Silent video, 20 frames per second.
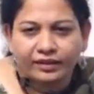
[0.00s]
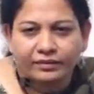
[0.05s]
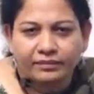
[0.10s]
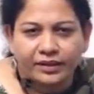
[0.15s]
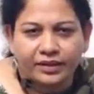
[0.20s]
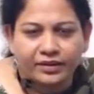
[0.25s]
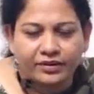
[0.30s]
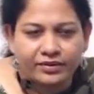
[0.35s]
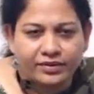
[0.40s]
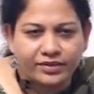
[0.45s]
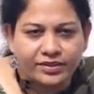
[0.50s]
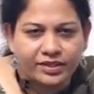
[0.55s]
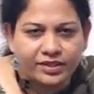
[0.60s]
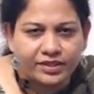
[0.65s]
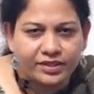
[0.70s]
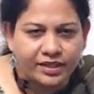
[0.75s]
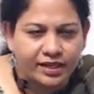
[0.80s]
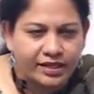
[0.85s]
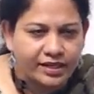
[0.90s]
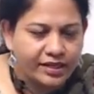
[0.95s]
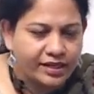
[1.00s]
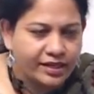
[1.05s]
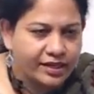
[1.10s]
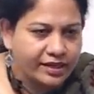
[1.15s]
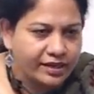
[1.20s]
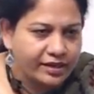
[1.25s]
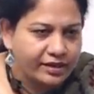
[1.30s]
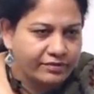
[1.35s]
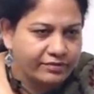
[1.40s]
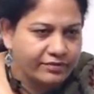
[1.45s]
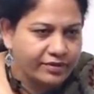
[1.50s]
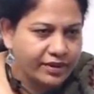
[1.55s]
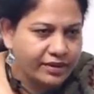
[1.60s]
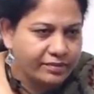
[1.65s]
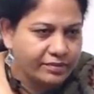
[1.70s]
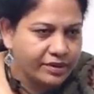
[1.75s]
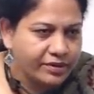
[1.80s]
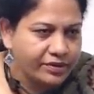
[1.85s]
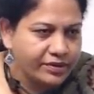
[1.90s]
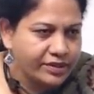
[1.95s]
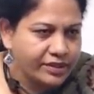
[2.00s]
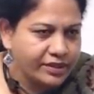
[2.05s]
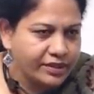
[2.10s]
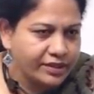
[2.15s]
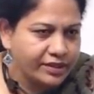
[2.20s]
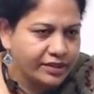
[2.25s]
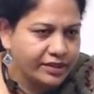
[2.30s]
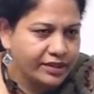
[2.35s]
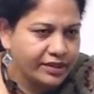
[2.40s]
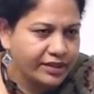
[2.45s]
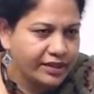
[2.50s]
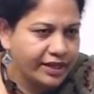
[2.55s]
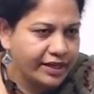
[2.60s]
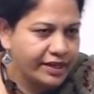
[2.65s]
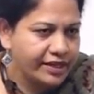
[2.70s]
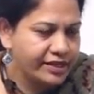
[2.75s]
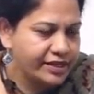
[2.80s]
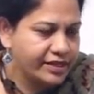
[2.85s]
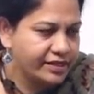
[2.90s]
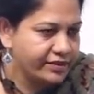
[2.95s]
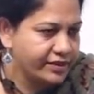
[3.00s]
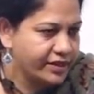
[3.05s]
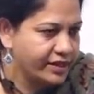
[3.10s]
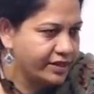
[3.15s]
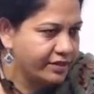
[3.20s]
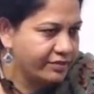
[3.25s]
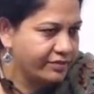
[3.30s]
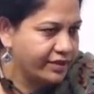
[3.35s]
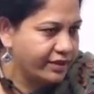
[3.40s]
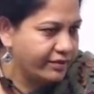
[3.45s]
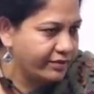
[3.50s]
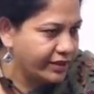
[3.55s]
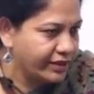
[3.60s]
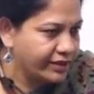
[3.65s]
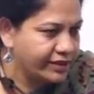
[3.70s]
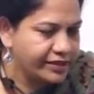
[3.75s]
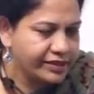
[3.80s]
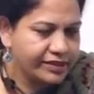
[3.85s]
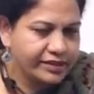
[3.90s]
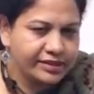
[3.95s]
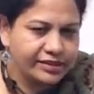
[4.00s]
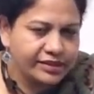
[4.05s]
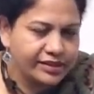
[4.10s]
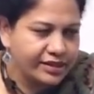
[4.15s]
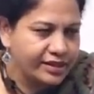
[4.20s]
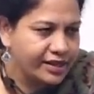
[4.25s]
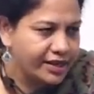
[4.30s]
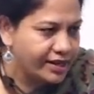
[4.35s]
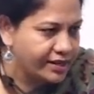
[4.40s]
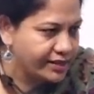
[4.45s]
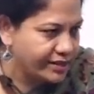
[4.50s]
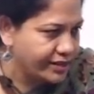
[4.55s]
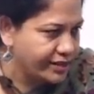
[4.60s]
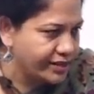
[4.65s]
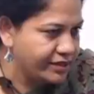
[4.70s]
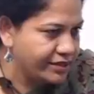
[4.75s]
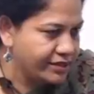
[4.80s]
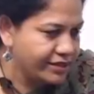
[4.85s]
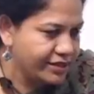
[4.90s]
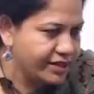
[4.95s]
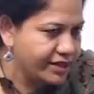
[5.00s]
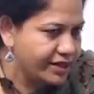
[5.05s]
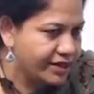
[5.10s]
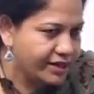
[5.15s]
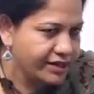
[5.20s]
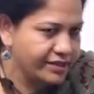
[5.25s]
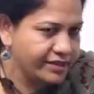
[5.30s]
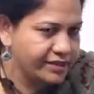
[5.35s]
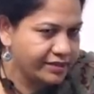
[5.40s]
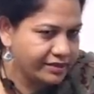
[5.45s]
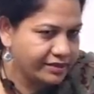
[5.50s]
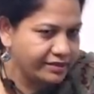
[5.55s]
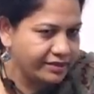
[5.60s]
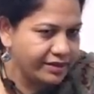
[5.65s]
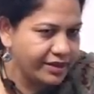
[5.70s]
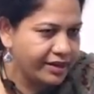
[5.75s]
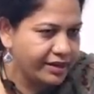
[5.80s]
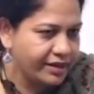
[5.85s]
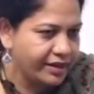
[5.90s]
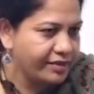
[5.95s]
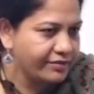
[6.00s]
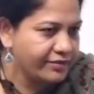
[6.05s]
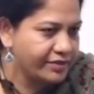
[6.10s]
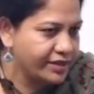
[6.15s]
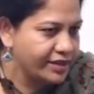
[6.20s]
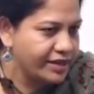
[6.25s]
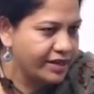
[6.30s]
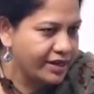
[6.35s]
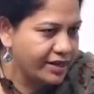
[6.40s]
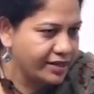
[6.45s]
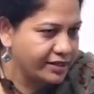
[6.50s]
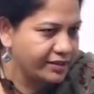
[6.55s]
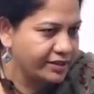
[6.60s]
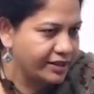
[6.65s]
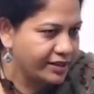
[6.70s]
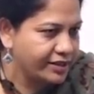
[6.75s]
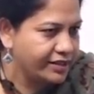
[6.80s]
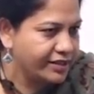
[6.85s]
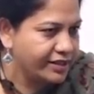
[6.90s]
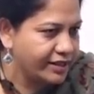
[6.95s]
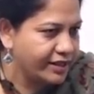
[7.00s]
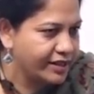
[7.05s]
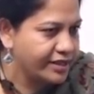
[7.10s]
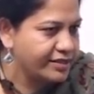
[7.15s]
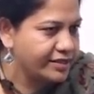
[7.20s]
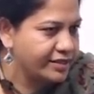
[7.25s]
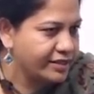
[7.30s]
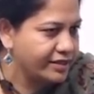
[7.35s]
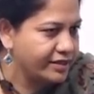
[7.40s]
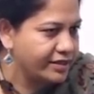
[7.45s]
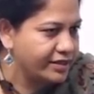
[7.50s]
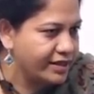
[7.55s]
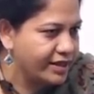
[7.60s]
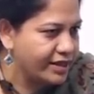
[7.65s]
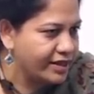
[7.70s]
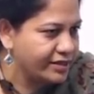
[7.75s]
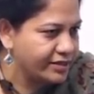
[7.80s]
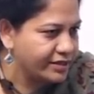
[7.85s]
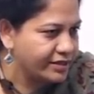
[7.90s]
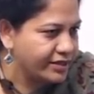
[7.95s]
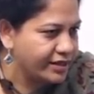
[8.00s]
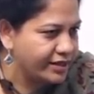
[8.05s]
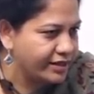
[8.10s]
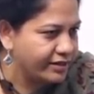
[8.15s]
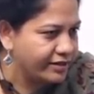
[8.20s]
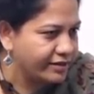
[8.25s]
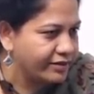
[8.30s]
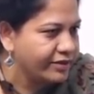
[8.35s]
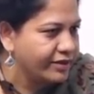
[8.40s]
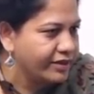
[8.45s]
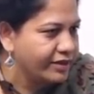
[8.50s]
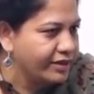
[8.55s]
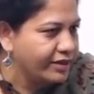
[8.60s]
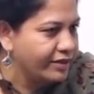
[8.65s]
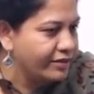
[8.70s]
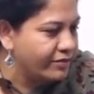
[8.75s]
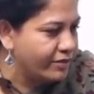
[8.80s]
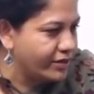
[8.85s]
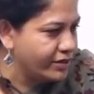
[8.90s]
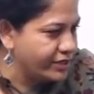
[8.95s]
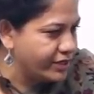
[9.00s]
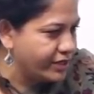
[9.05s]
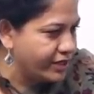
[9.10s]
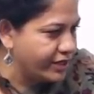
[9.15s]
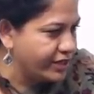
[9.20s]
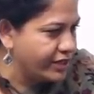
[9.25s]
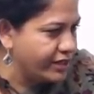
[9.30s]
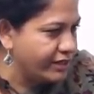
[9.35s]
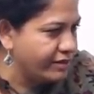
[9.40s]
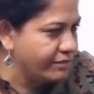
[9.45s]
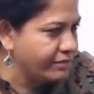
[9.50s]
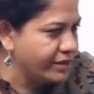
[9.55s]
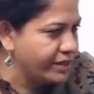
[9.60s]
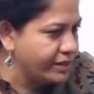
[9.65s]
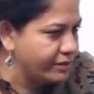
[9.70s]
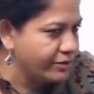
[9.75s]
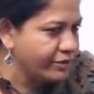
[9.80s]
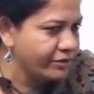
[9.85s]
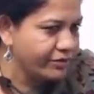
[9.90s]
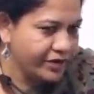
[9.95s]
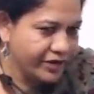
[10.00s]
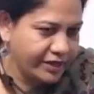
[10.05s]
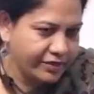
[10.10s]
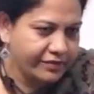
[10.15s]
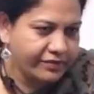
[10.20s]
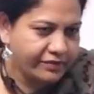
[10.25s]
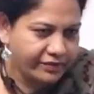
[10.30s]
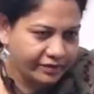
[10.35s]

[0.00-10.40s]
My courses generally run for about uh, 80 to 85 lectures, three hours each, three hours. No, I love three hours. Anything less than three hours is like, you know, watching an incomplete movie.